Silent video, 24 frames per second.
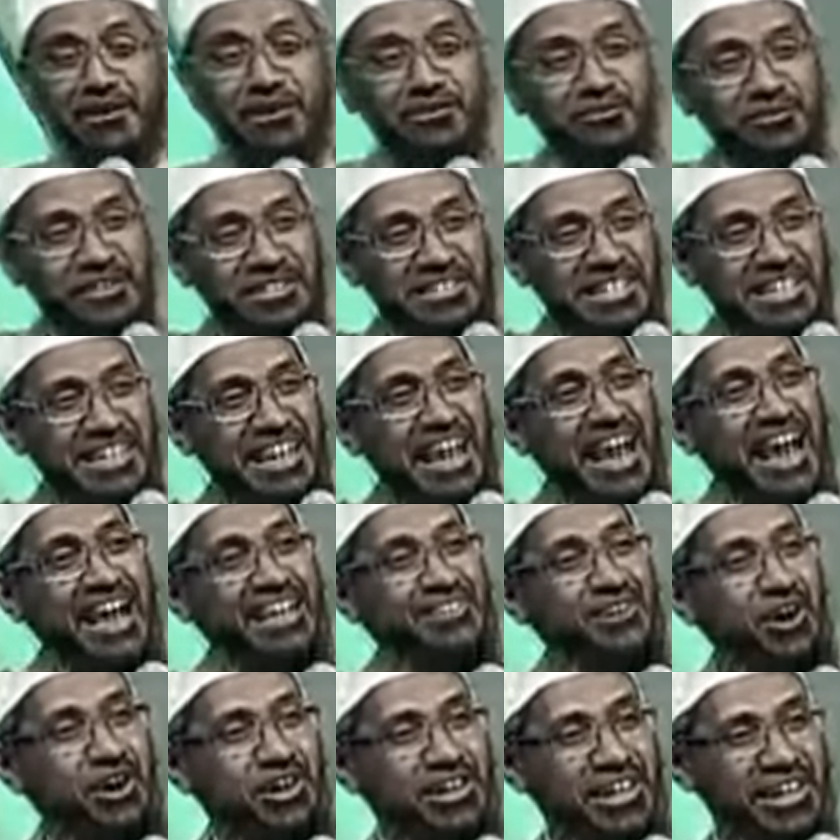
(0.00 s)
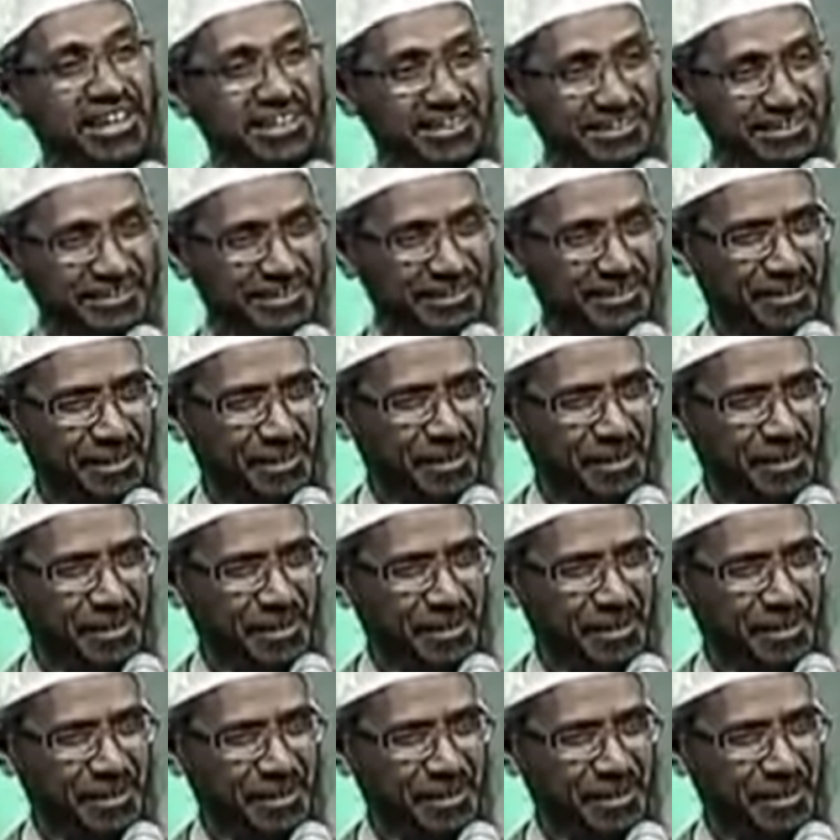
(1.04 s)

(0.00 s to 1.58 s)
of such a large audience.